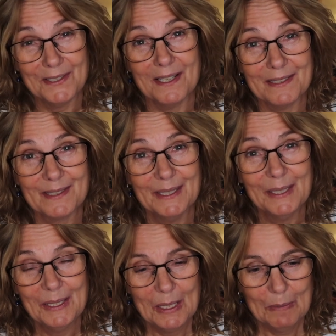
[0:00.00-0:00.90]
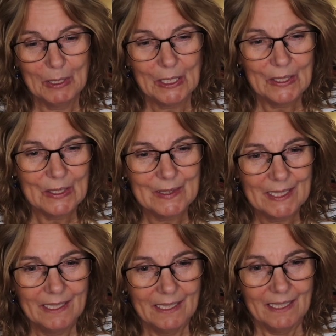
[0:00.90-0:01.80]
he does,
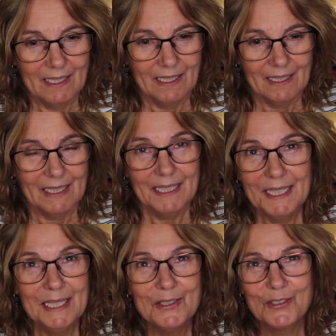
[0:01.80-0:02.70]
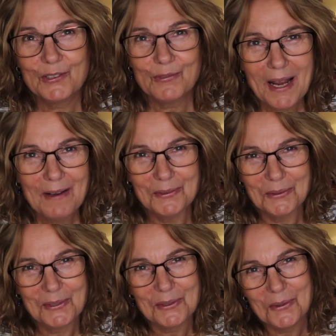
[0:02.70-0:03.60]
because he
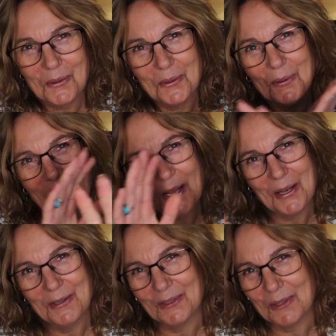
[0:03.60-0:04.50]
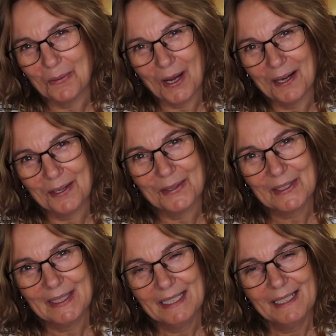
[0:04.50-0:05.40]
travels all over the
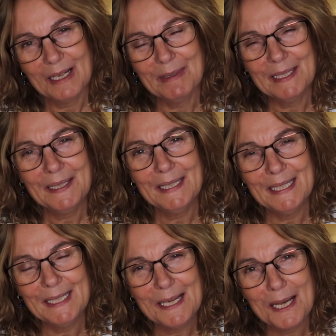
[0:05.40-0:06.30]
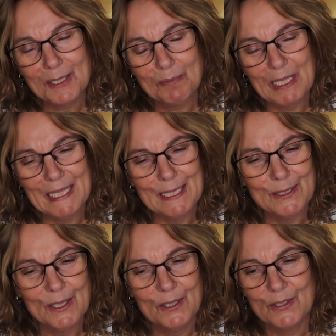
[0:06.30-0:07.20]
world. I mean, he has
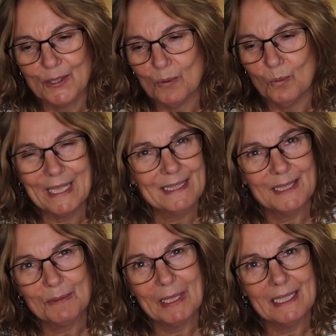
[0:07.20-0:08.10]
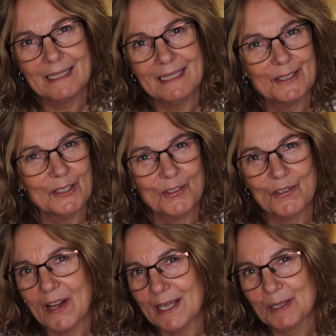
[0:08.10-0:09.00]
been to the wettest places, the
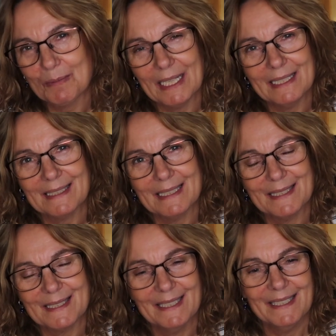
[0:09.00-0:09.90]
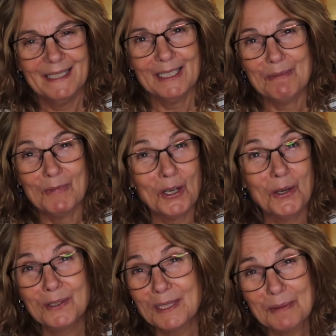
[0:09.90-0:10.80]
driest places, the
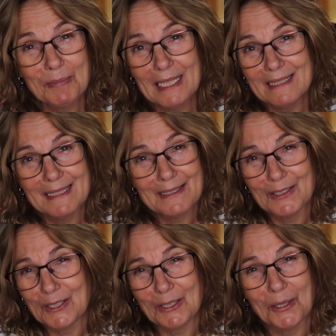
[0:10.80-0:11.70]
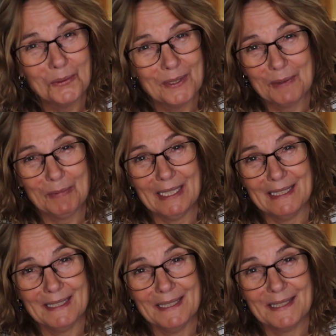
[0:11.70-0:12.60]
hottest places and the coldest
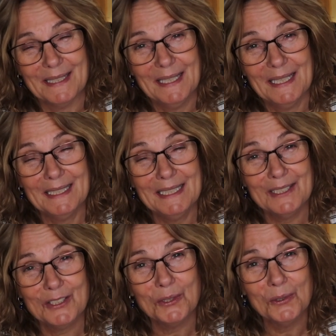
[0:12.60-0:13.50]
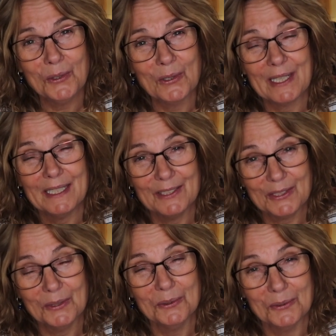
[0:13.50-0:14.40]
places. And his tour
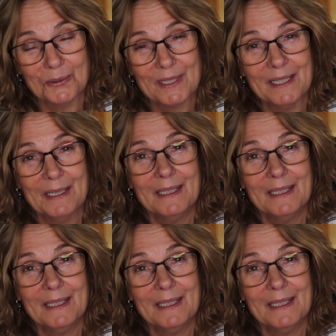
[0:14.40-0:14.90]
is called